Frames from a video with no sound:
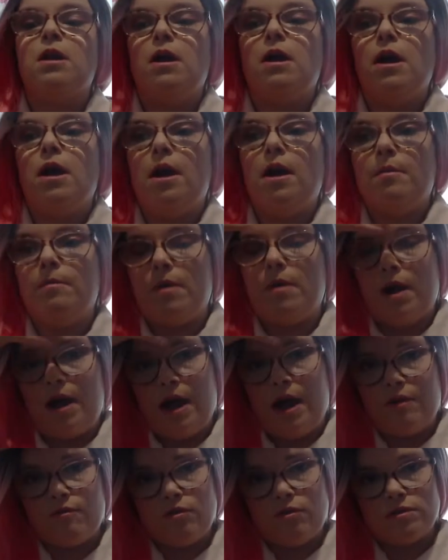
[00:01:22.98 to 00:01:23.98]
I
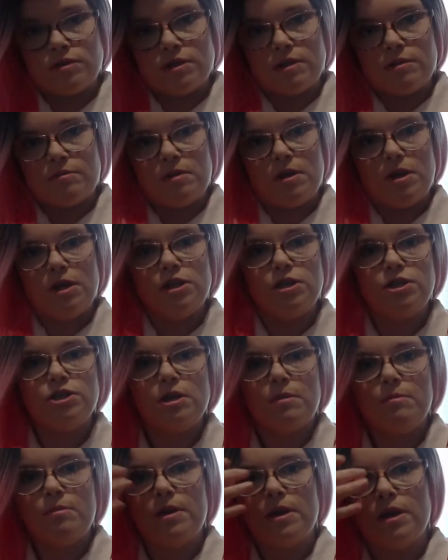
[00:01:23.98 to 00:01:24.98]
have got some
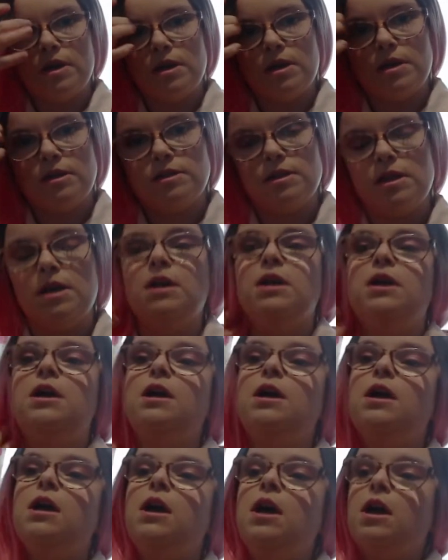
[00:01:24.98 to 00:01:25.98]
jumpers,
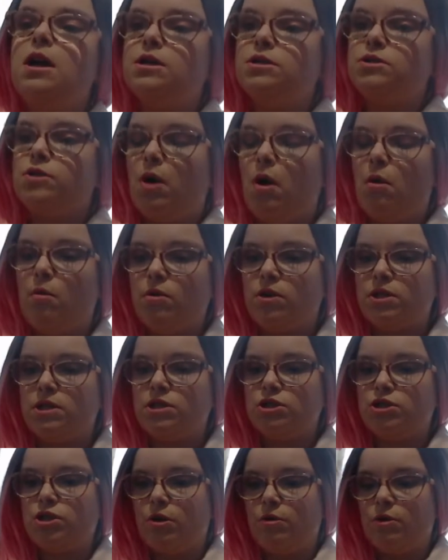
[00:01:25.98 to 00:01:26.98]
so I wanted to
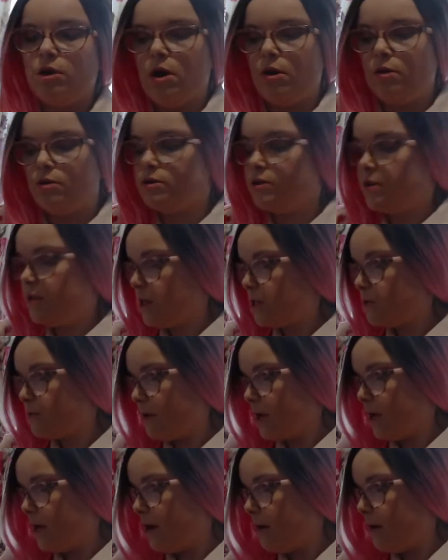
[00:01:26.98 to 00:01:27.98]
show you. So this
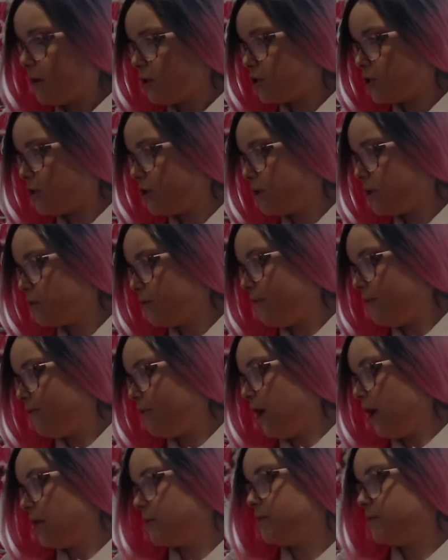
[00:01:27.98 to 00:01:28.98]
one here, I'm going to show you this one
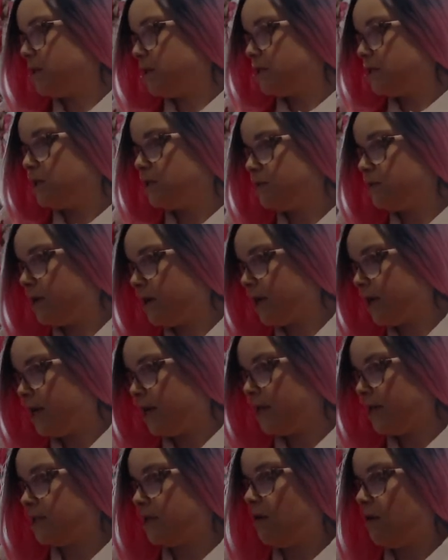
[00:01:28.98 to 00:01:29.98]
first because this one
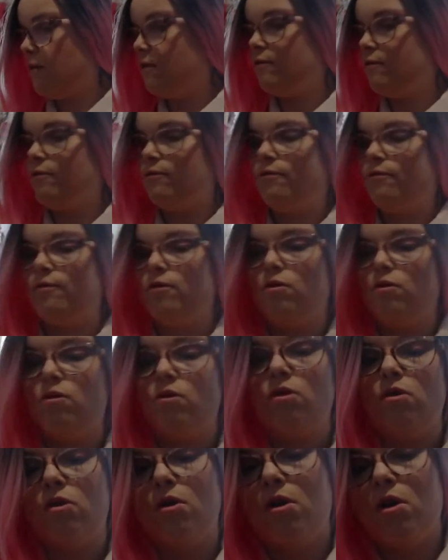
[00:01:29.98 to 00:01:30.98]
is
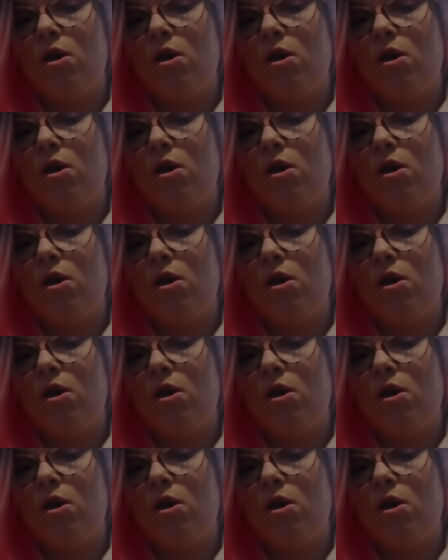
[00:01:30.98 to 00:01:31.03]
for